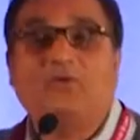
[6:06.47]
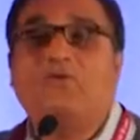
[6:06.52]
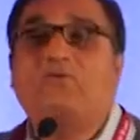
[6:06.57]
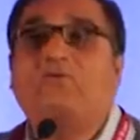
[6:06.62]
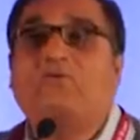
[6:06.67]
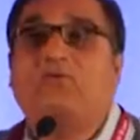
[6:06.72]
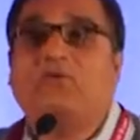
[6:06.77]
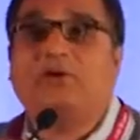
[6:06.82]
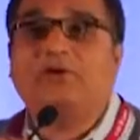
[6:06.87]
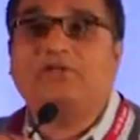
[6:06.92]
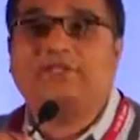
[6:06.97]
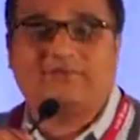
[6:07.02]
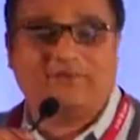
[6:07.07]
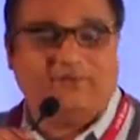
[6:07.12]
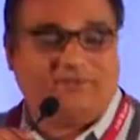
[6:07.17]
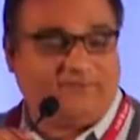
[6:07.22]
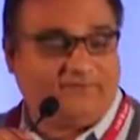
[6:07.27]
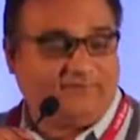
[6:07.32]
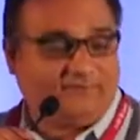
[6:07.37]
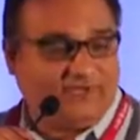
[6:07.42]

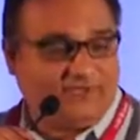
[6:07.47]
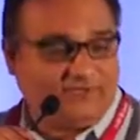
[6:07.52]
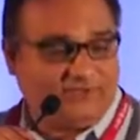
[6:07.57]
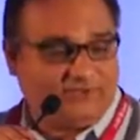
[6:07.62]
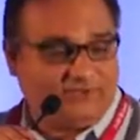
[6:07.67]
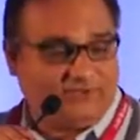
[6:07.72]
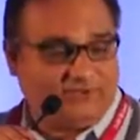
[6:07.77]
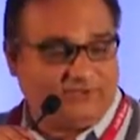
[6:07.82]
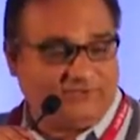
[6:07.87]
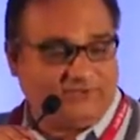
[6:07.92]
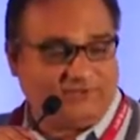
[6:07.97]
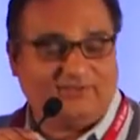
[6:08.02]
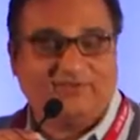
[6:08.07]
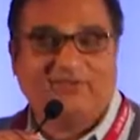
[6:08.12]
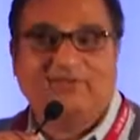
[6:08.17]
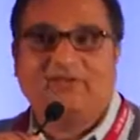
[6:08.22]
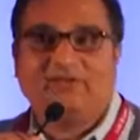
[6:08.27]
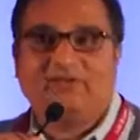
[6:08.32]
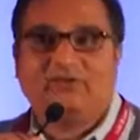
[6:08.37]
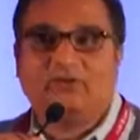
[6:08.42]
falls with
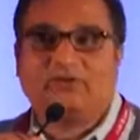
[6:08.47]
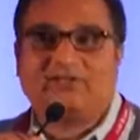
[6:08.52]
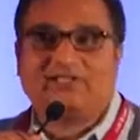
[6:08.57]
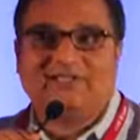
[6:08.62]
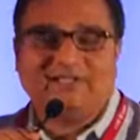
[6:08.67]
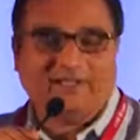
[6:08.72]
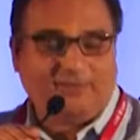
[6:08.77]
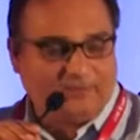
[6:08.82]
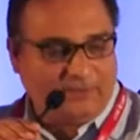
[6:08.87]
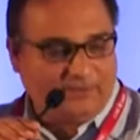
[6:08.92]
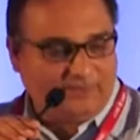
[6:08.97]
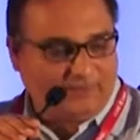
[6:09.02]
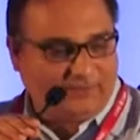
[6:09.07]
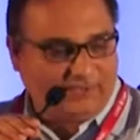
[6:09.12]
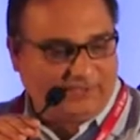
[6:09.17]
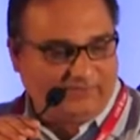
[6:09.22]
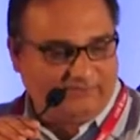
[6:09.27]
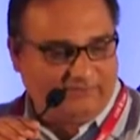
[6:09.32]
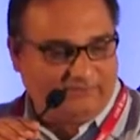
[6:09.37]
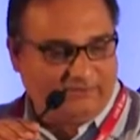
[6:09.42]
fractures, the sleep
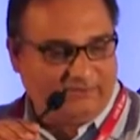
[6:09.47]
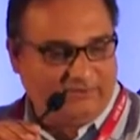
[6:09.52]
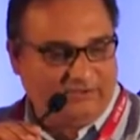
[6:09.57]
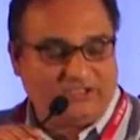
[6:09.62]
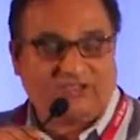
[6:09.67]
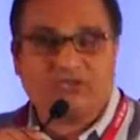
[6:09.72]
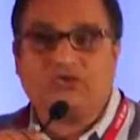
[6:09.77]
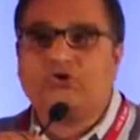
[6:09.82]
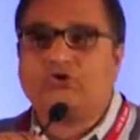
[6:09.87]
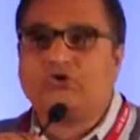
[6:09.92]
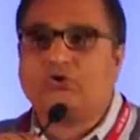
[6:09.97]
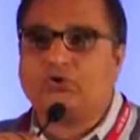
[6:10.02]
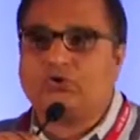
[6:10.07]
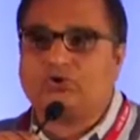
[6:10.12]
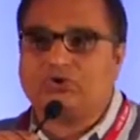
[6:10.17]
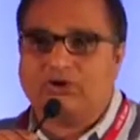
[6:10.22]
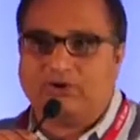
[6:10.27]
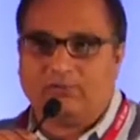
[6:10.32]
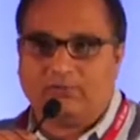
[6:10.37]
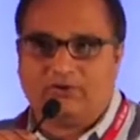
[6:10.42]
deprived,
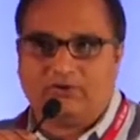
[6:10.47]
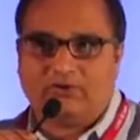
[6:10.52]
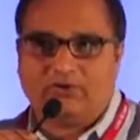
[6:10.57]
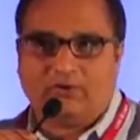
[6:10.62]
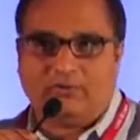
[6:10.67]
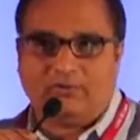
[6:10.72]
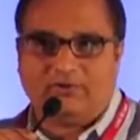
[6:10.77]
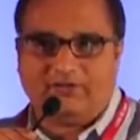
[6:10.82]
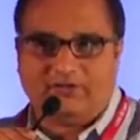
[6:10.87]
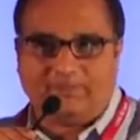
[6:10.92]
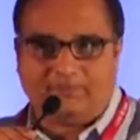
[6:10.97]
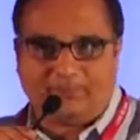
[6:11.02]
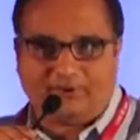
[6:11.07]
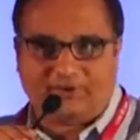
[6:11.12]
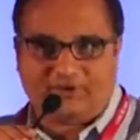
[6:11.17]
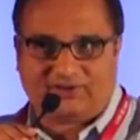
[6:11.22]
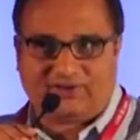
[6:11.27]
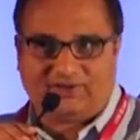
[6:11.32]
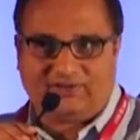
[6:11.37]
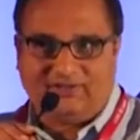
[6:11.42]
social withdrawal,
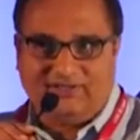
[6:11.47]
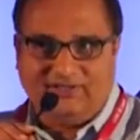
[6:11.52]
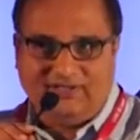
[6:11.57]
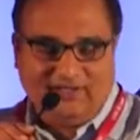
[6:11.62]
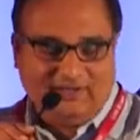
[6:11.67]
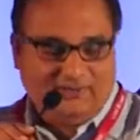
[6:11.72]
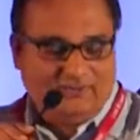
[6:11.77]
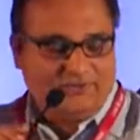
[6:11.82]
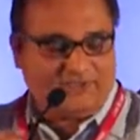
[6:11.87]
depression,